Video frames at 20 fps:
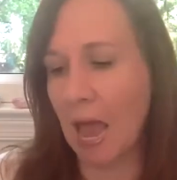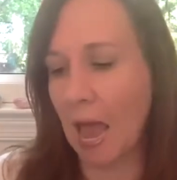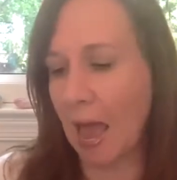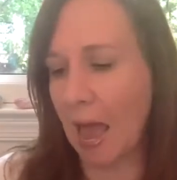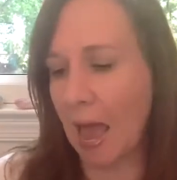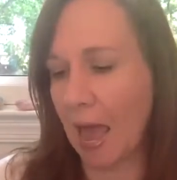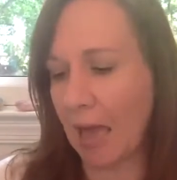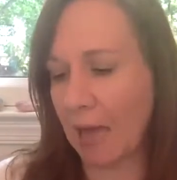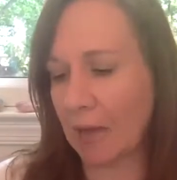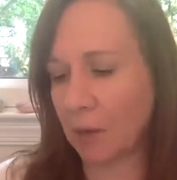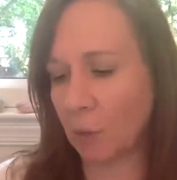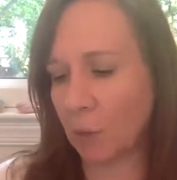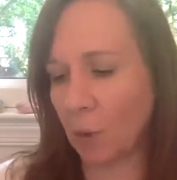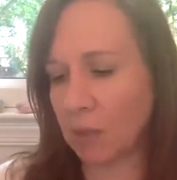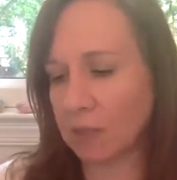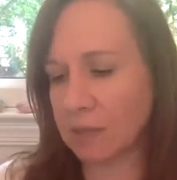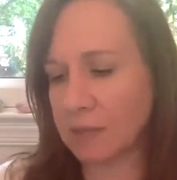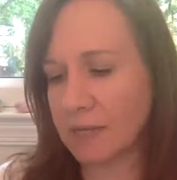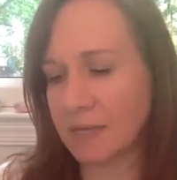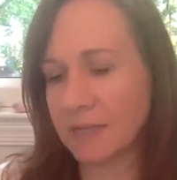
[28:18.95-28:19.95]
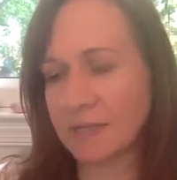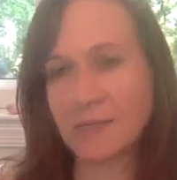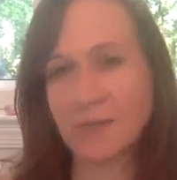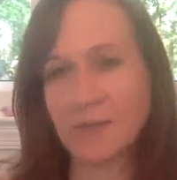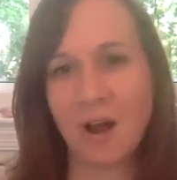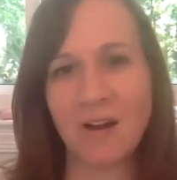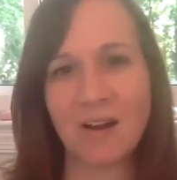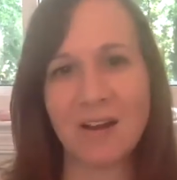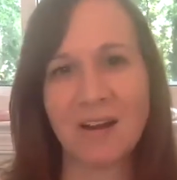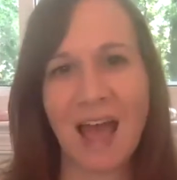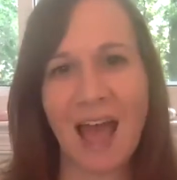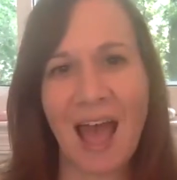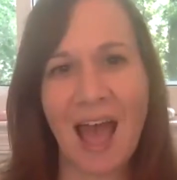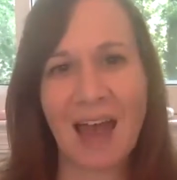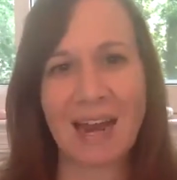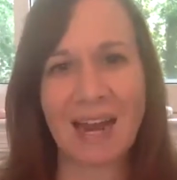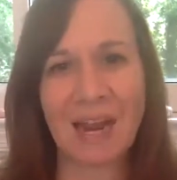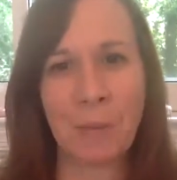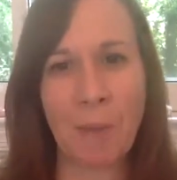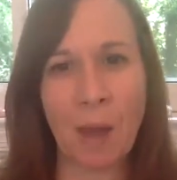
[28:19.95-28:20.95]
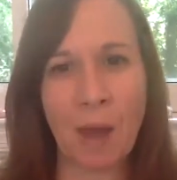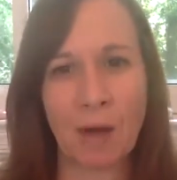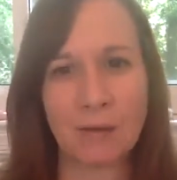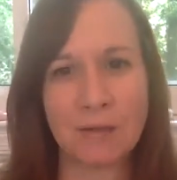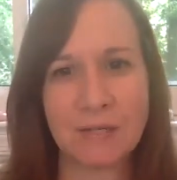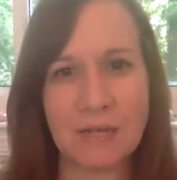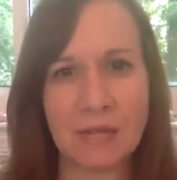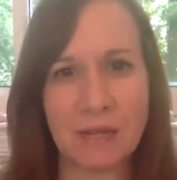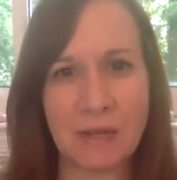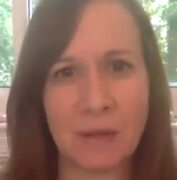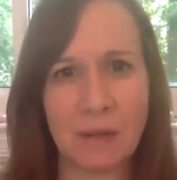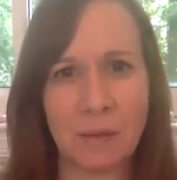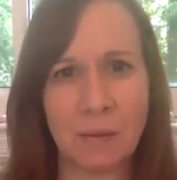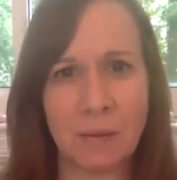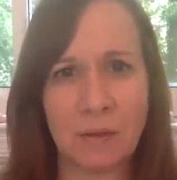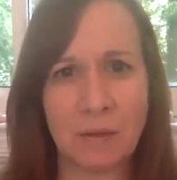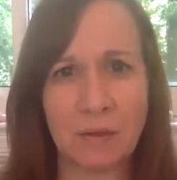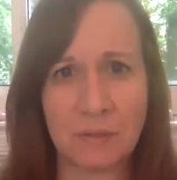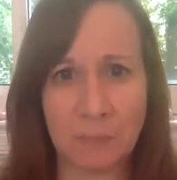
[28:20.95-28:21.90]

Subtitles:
And once I started adding meadow foam